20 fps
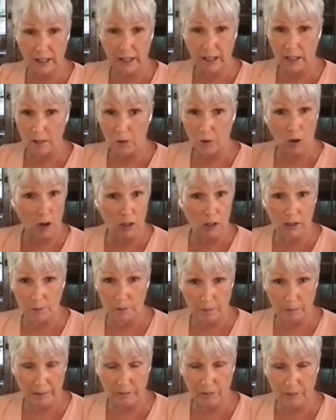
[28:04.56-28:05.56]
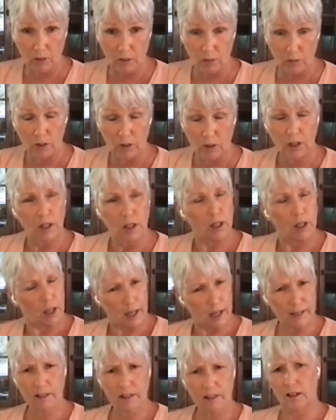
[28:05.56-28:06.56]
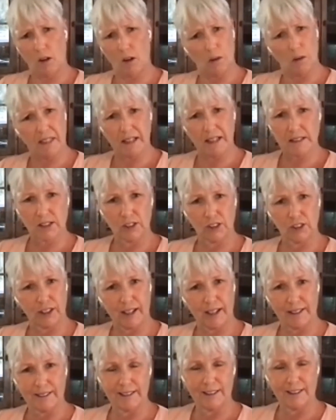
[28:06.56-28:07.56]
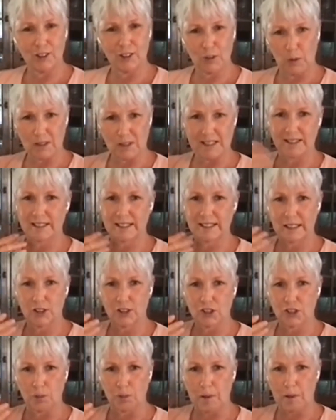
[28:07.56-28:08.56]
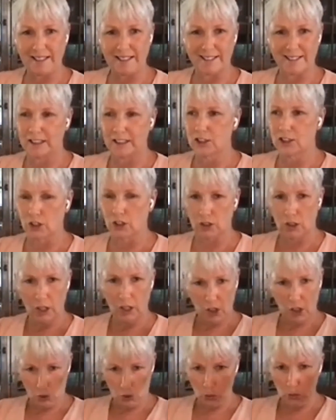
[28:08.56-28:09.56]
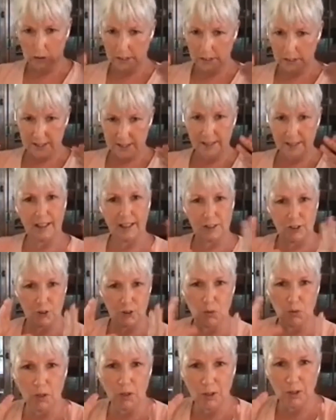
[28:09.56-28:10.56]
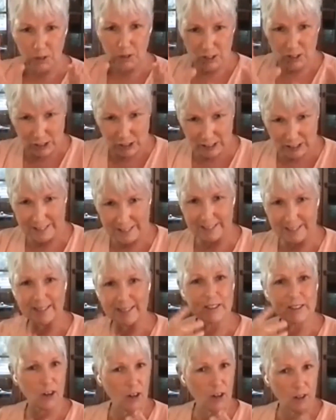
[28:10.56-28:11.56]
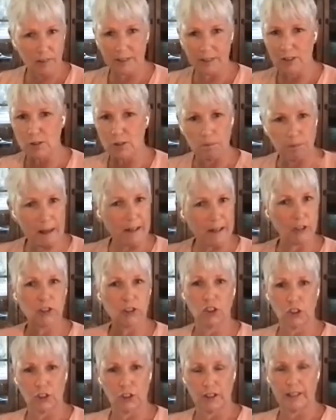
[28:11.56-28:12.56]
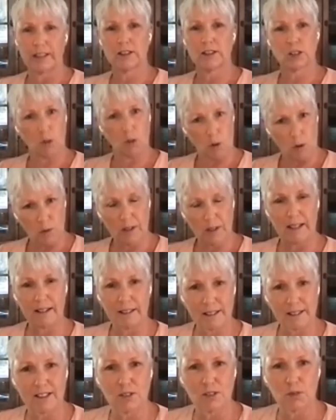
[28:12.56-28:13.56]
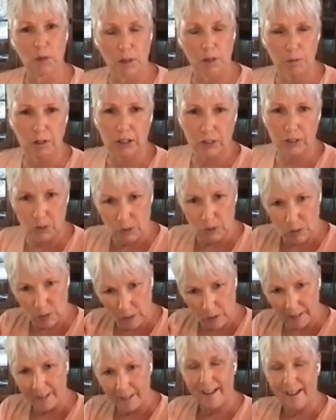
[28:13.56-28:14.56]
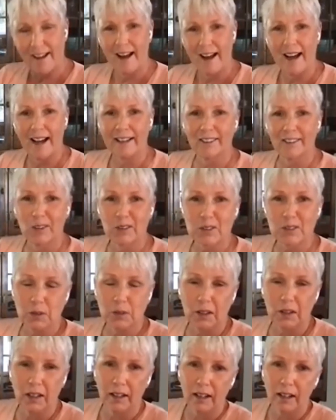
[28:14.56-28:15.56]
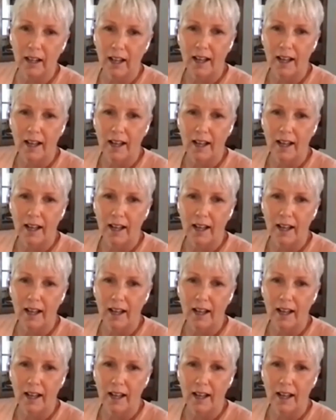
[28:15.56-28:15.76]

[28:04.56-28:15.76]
time are all in my phone. I thought, oh, that's a good idea. As a teacher, past teacher, you listen and you see it's better learning. So, okay, this is what I'm going to do. So I go to it.